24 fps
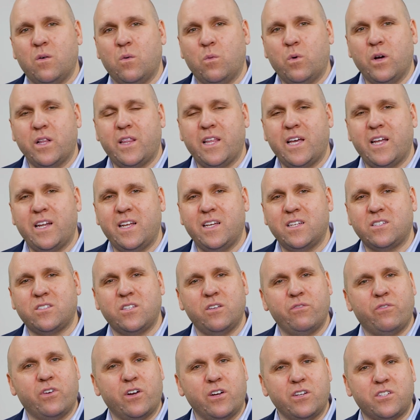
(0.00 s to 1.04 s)
What that is,
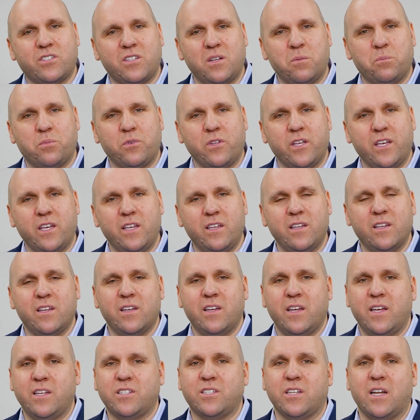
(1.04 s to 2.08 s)
very simply,
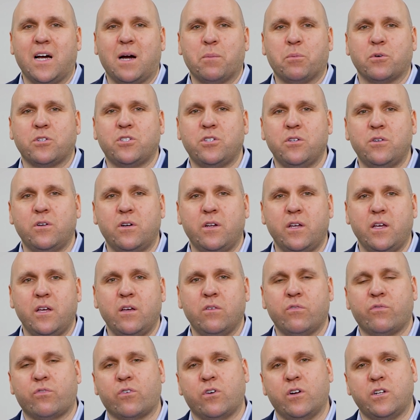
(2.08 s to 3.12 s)
is an opportunity
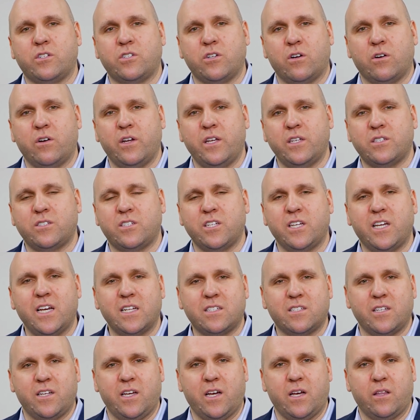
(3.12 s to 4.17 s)
for attorneys to get
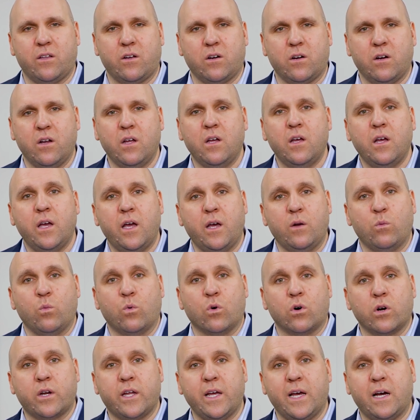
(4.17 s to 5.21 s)
together and
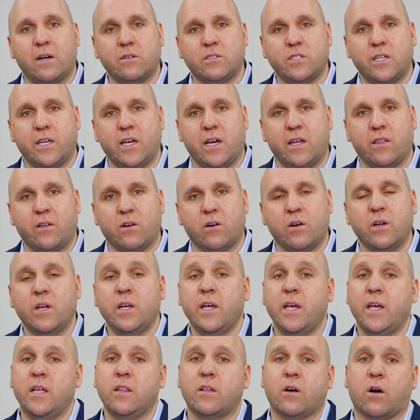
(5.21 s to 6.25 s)
work out together
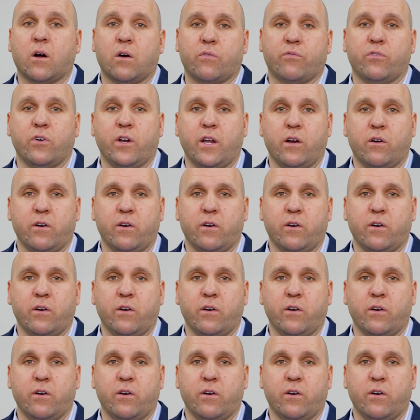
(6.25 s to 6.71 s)
in the Hartford